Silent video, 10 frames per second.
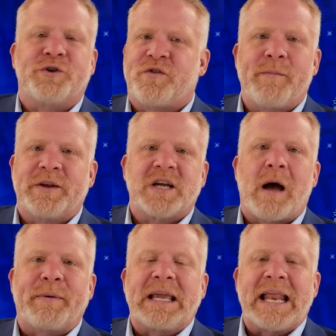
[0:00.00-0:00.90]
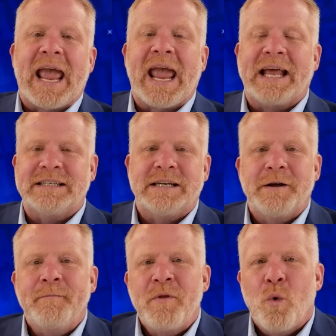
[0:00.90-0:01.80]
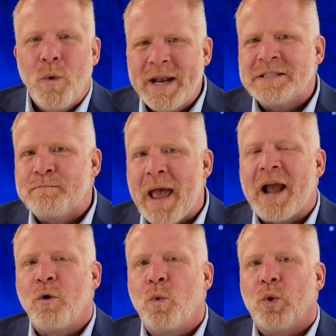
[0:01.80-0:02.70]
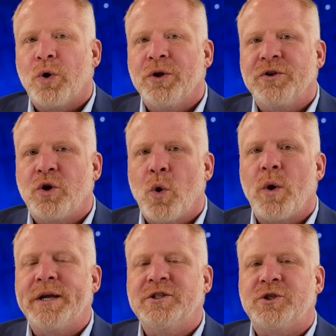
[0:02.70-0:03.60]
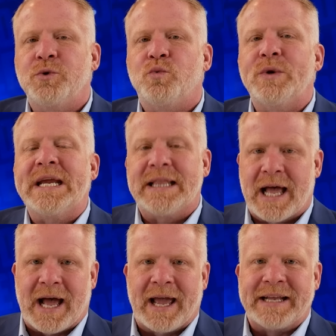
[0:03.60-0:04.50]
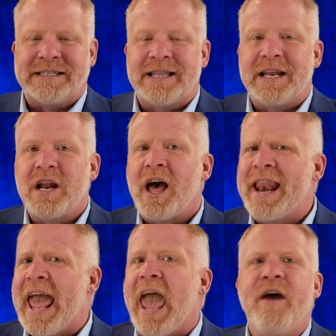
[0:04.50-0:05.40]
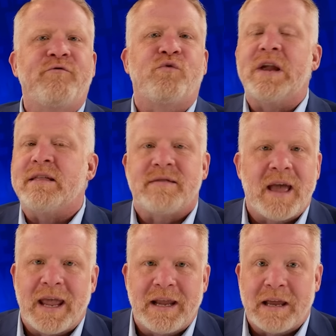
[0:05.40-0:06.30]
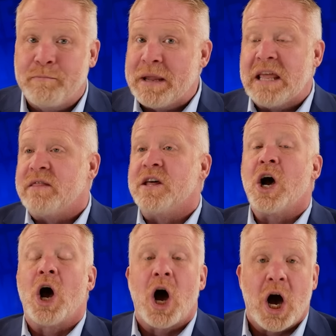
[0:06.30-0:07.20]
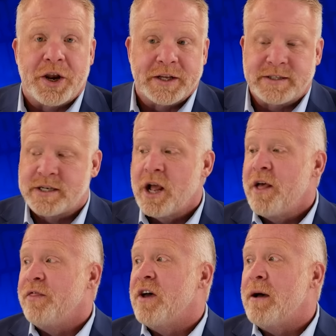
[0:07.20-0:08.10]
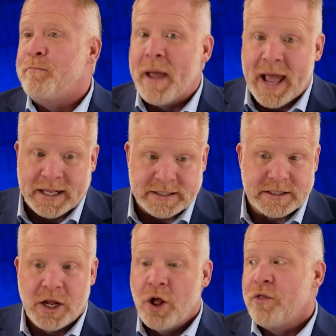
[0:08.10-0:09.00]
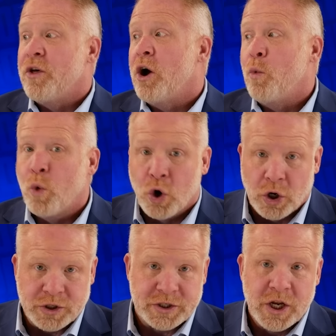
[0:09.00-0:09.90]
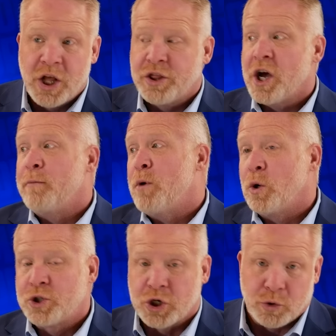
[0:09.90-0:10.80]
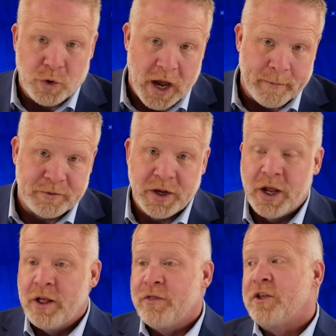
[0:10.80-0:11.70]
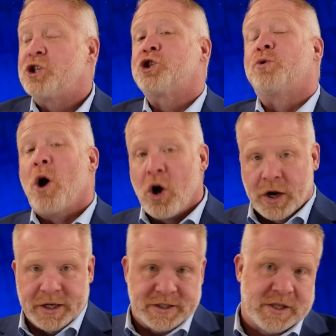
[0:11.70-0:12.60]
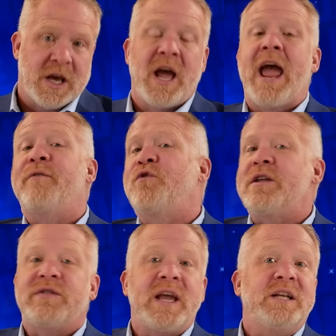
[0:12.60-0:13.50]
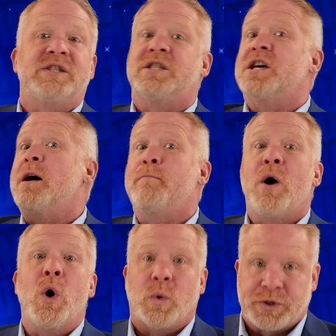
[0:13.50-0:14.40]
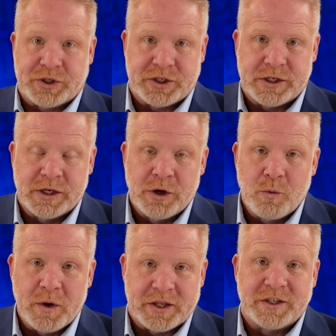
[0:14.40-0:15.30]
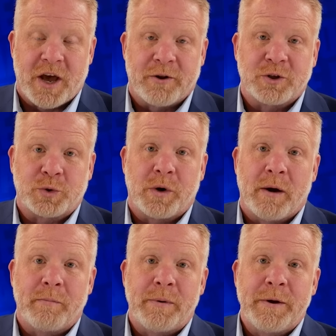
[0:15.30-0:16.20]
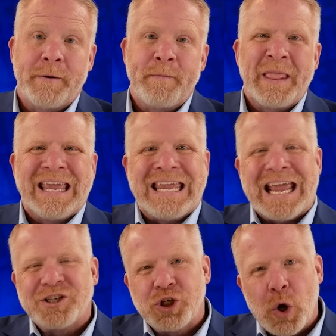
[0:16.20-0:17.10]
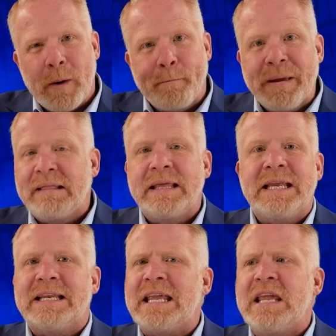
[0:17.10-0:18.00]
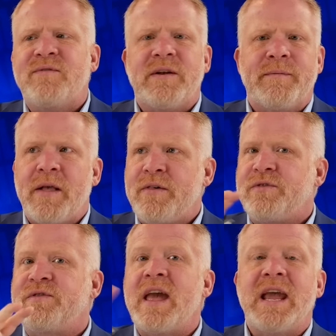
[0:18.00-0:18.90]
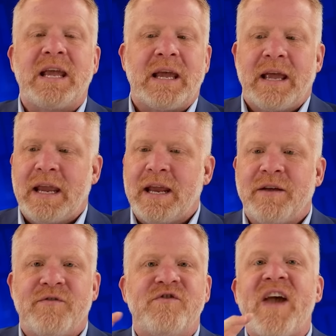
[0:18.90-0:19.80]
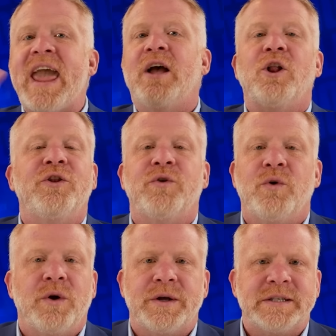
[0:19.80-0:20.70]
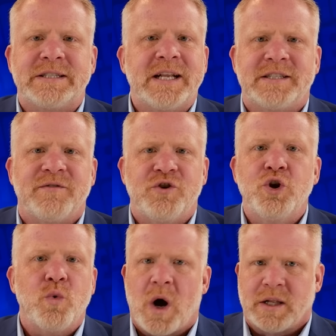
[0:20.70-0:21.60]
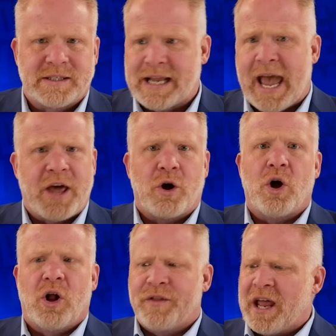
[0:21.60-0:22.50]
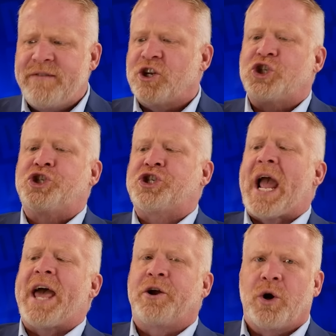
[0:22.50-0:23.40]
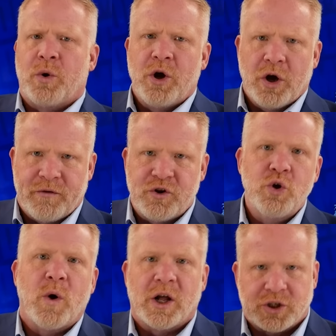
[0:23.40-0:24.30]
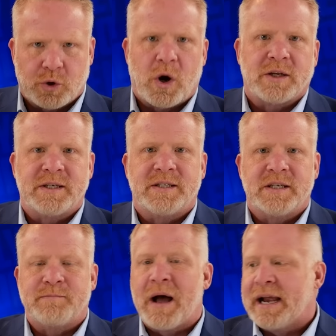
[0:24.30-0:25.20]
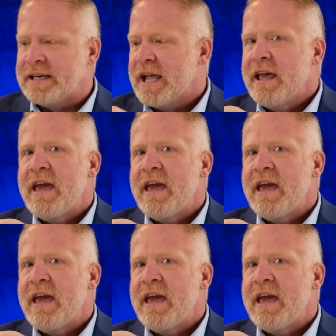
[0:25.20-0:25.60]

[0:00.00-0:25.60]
from the topic at hand, when is MAGA World going to realize that not everything can be the hottest, the best, the worst, the most corrupt, the strongest, the everything's the most with Donald Trump? He has no ability to even think in a veiled sense of nuance at all. Not even a shadow of nuance crosses his mind.